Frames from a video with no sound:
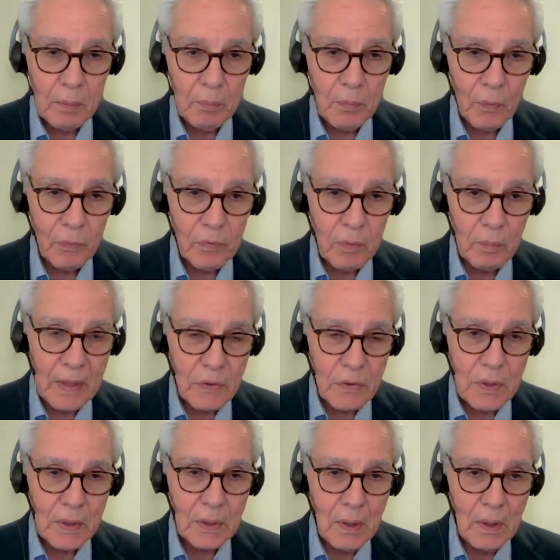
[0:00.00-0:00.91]
both
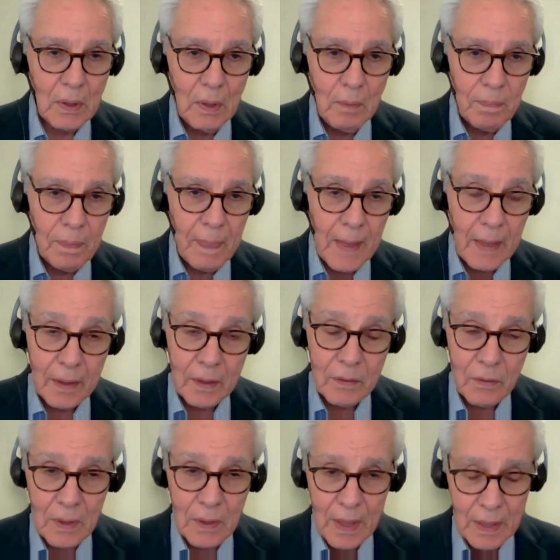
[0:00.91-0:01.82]
domestic and
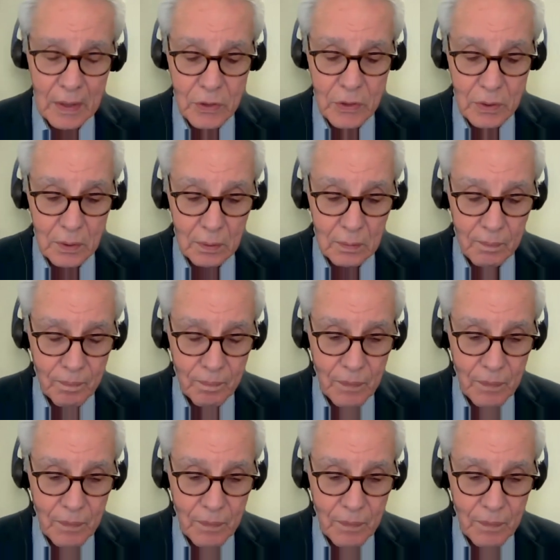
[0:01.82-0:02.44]
international.